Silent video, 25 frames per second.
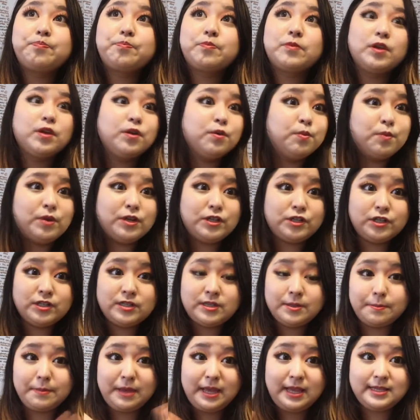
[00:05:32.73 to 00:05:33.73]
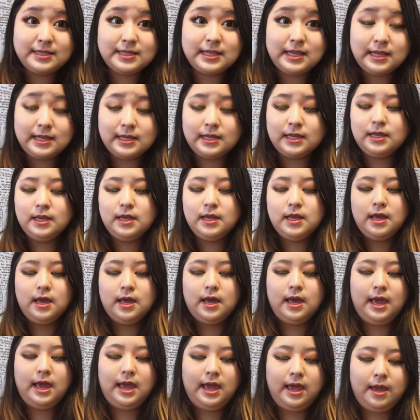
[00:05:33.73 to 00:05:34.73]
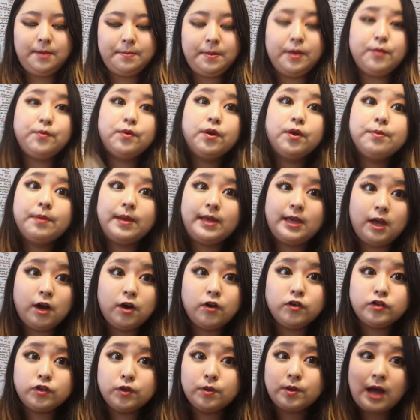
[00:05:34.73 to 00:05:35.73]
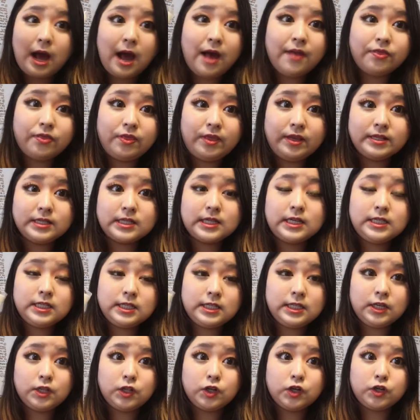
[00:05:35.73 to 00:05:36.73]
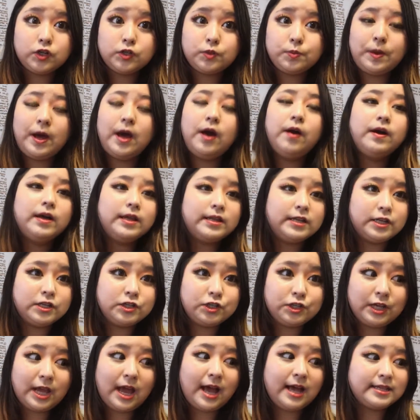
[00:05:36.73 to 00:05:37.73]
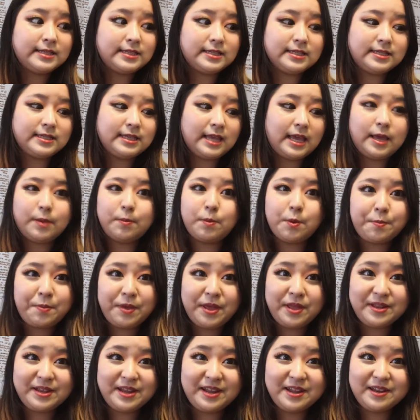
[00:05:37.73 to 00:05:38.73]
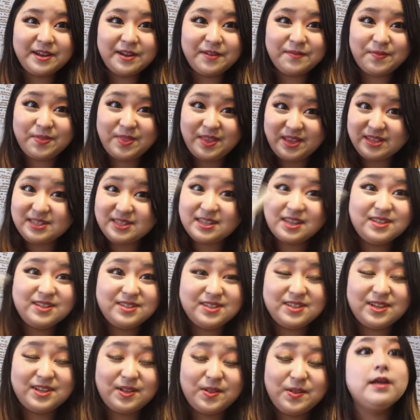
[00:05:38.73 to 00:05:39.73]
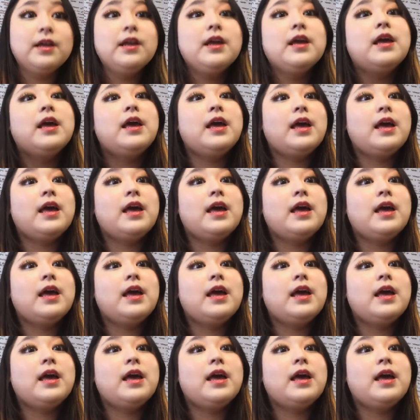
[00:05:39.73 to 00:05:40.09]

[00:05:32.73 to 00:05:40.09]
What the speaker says: which is amazing. And my roommate also got this concealer as well. And then she has the same opinion of this concealer.